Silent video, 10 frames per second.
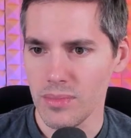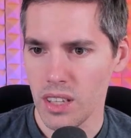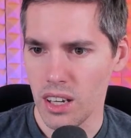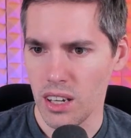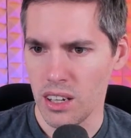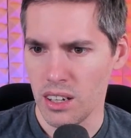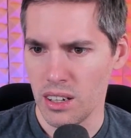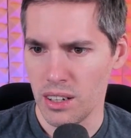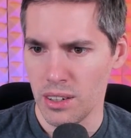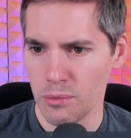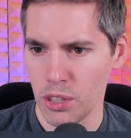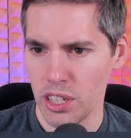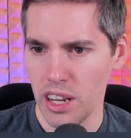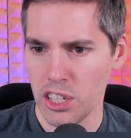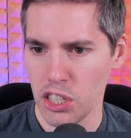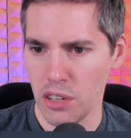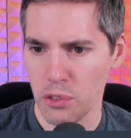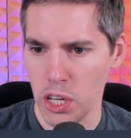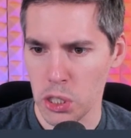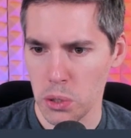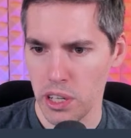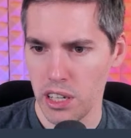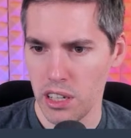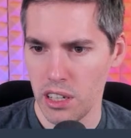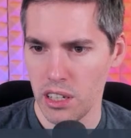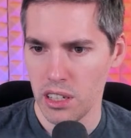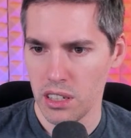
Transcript: Um, we did Agent of Treachery.